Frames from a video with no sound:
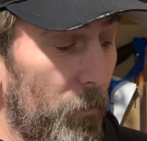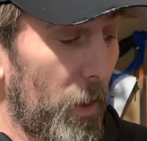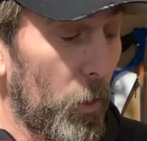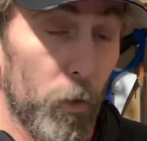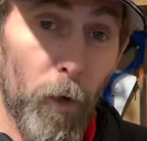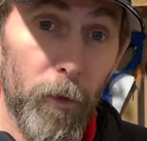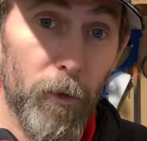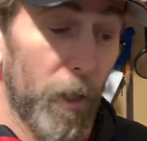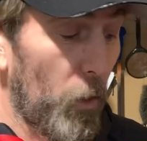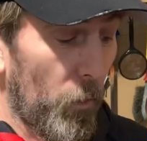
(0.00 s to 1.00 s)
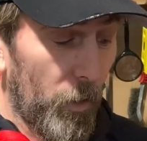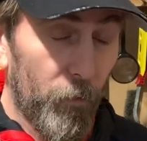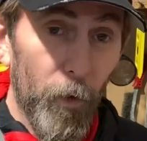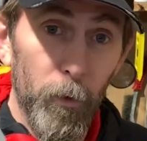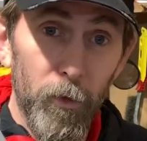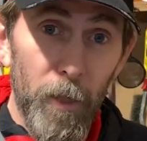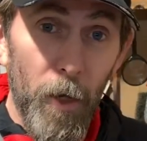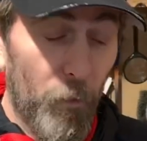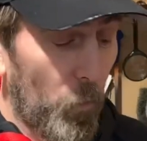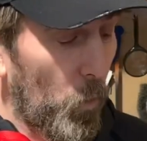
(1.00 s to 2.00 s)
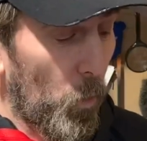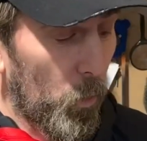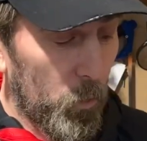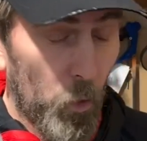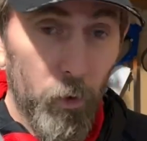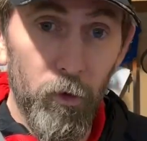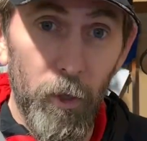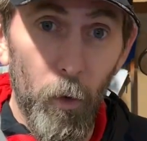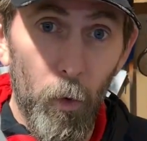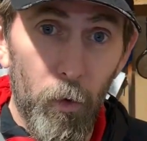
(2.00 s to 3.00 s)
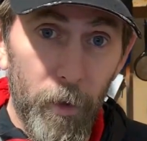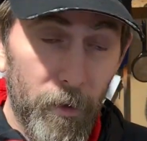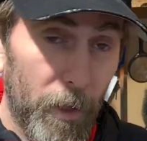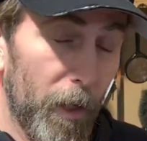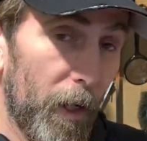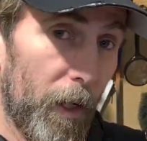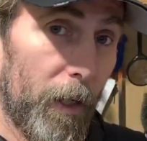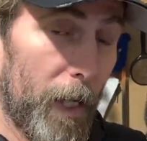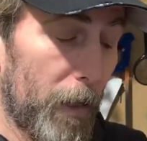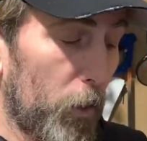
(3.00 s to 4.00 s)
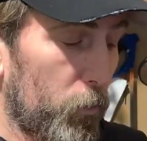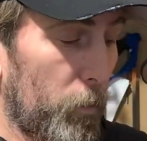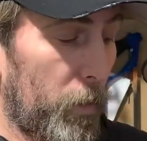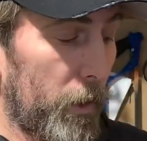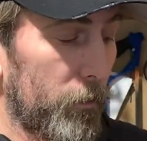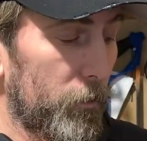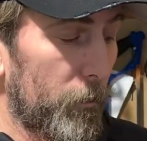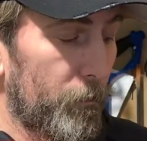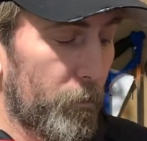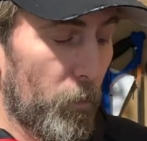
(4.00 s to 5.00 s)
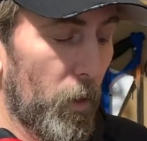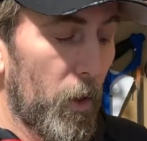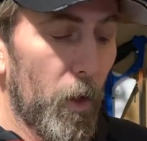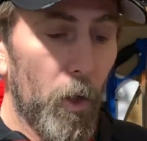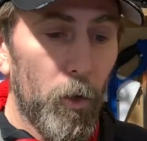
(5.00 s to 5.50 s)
look rusty or they feel stiff or notchy or gritty, get those replaced. You